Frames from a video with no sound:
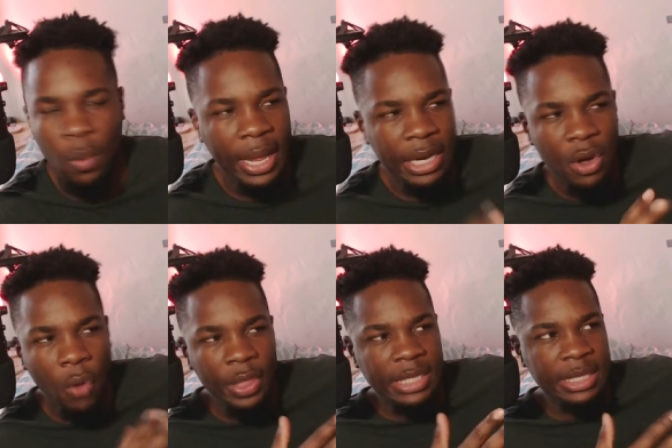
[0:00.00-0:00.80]
Well, I
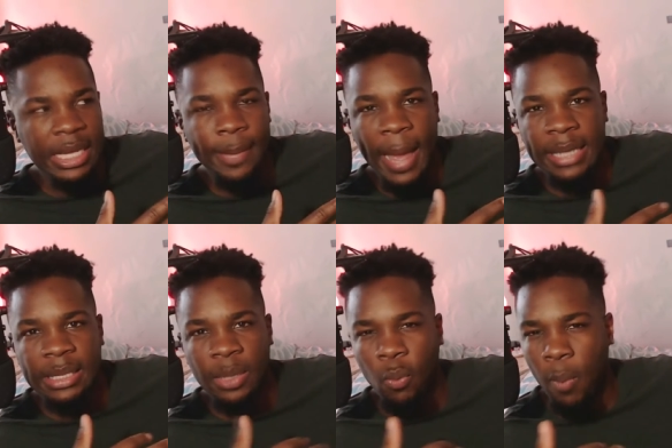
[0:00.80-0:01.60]
know this team
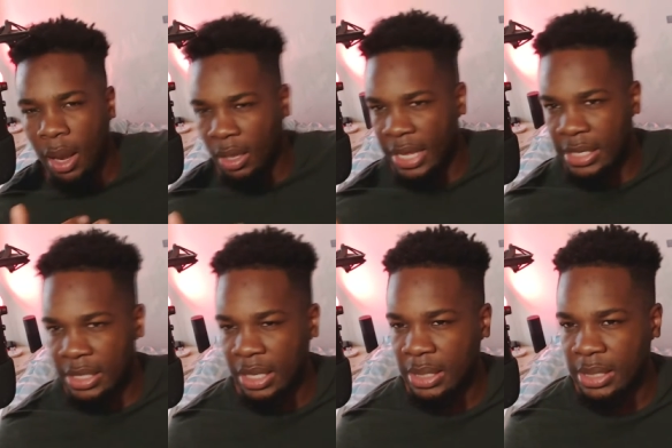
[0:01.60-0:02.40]
matches up well
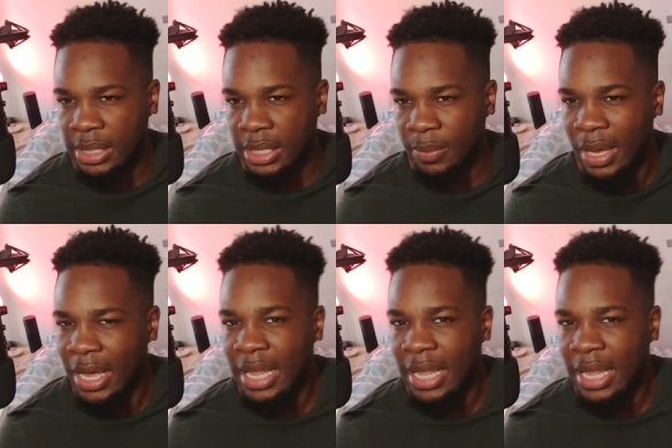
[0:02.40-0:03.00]
against this team.